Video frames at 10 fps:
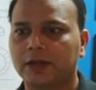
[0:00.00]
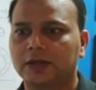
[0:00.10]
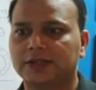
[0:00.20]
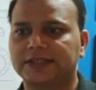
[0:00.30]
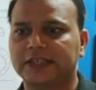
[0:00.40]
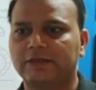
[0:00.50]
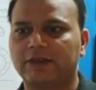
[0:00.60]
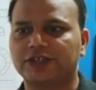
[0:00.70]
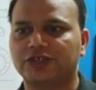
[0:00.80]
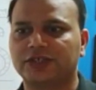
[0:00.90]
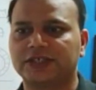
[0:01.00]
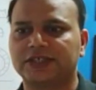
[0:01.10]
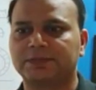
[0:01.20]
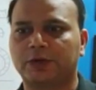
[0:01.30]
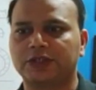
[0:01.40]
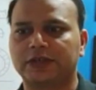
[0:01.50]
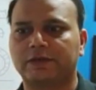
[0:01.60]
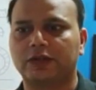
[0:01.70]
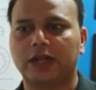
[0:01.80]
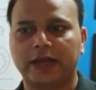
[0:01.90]
The sitting flexion test is positive
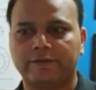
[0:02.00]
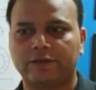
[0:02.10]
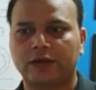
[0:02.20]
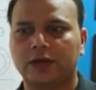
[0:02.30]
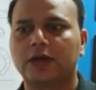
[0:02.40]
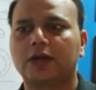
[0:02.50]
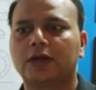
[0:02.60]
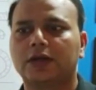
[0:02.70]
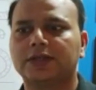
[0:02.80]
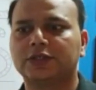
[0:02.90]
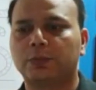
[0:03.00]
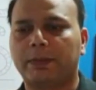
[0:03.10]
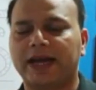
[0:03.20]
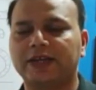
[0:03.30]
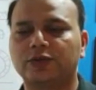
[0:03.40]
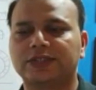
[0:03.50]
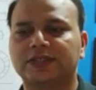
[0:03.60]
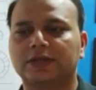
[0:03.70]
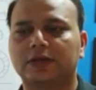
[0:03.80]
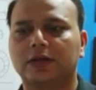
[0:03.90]
on the left. The supine to
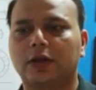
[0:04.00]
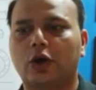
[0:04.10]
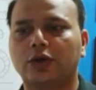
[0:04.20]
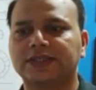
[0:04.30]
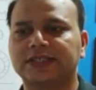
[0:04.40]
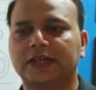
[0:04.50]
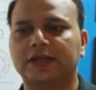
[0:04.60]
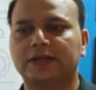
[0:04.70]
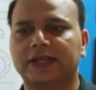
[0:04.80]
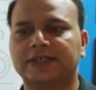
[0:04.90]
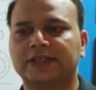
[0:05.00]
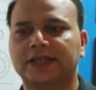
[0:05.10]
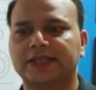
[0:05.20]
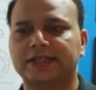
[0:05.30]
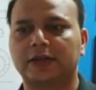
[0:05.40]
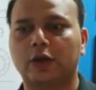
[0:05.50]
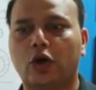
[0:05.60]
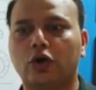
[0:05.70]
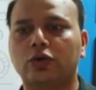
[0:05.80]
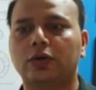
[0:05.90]
long sitting test is
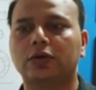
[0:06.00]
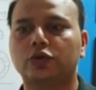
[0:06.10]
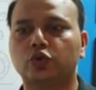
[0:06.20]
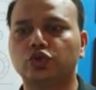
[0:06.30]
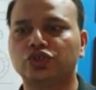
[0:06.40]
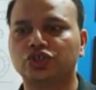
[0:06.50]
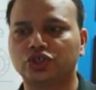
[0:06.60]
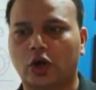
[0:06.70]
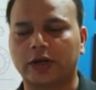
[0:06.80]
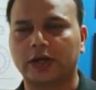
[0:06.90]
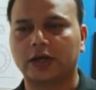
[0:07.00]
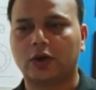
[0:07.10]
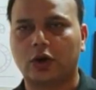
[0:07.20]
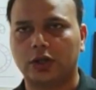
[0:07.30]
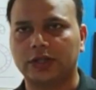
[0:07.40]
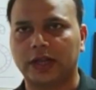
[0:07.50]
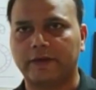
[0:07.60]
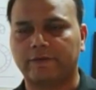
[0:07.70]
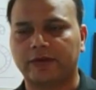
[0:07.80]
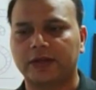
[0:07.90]
long to short on the
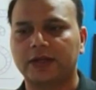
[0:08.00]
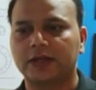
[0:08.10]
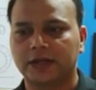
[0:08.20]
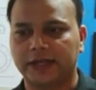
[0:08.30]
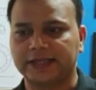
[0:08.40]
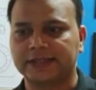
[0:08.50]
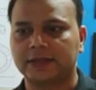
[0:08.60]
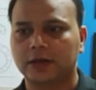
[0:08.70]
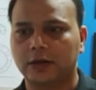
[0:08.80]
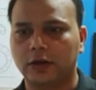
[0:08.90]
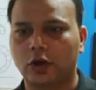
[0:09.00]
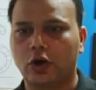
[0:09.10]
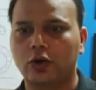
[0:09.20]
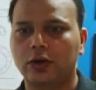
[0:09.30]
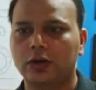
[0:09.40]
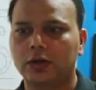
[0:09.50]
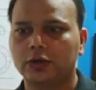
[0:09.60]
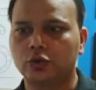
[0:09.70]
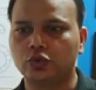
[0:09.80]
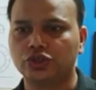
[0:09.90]
left. Yes, long
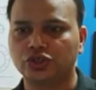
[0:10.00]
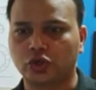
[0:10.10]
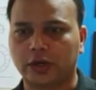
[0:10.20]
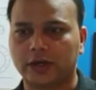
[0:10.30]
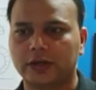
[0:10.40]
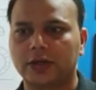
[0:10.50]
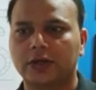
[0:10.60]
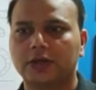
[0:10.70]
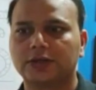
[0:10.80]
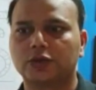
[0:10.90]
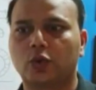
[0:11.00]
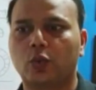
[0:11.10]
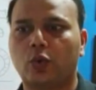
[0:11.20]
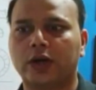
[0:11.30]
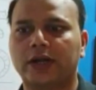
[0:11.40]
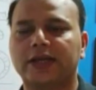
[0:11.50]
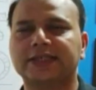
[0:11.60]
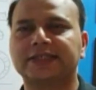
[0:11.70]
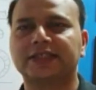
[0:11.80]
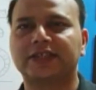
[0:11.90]
to short. So what
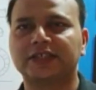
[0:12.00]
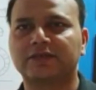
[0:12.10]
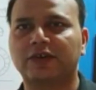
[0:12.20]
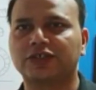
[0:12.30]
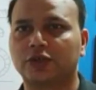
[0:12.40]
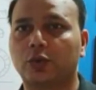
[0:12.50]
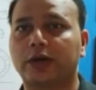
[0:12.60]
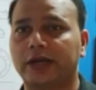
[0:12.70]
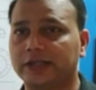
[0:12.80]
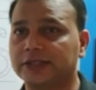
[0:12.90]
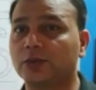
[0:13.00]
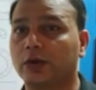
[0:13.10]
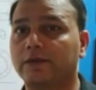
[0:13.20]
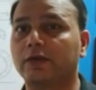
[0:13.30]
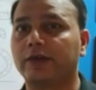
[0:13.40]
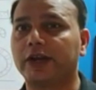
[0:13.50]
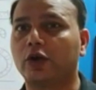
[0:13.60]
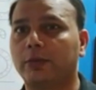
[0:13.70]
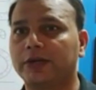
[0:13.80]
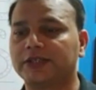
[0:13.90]
is the dysfunction over here? This is one of the very
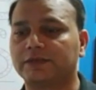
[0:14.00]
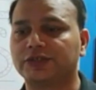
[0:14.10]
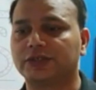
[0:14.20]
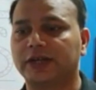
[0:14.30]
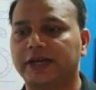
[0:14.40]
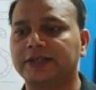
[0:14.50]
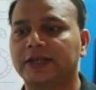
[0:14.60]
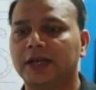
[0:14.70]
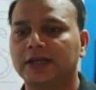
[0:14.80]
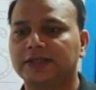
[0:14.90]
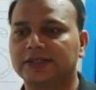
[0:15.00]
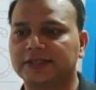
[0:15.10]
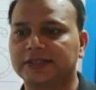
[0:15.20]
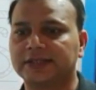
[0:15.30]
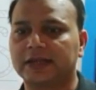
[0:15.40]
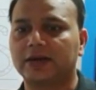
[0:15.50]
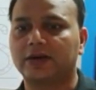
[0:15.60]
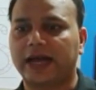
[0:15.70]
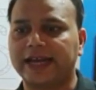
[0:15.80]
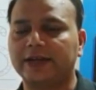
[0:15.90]
common dysfunction, guys. This is
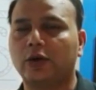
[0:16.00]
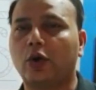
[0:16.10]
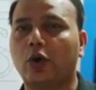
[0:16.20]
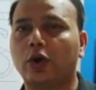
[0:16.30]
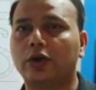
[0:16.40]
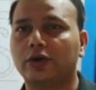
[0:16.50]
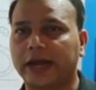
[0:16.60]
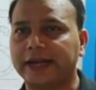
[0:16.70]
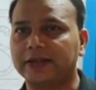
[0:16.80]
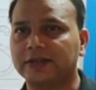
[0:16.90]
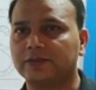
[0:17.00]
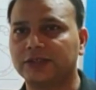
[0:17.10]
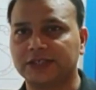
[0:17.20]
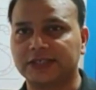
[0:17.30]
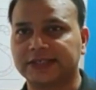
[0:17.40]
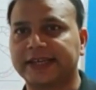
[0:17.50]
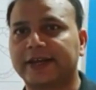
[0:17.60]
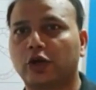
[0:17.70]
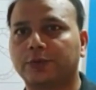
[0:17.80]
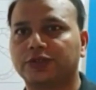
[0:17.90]
right on right, which is the
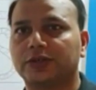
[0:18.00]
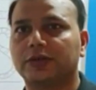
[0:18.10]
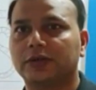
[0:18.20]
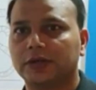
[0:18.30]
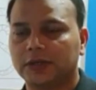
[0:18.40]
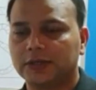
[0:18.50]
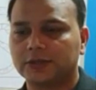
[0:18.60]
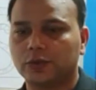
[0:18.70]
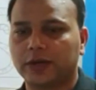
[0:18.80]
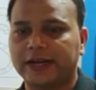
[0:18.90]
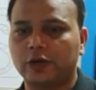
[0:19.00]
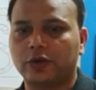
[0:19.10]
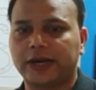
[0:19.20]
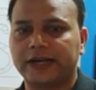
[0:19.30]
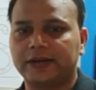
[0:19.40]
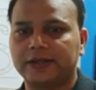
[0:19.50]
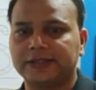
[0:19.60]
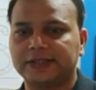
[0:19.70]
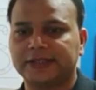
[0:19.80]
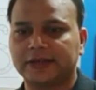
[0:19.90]
second option. So right on right
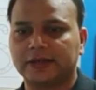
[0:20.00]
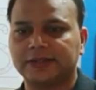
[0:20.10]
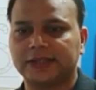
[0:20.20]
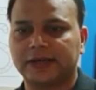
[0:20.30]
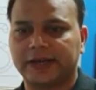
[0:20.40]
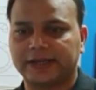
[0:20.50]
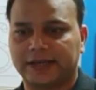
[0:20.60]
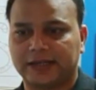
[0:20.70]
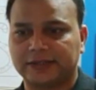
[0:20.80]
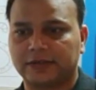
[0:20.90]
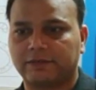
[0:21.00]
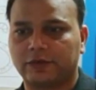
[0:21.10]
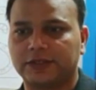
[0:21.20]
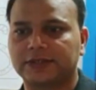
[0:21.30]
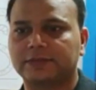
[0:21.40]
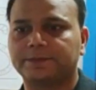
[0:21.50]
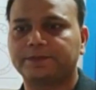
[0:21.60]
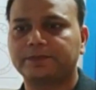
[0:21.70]
is the correct answer for this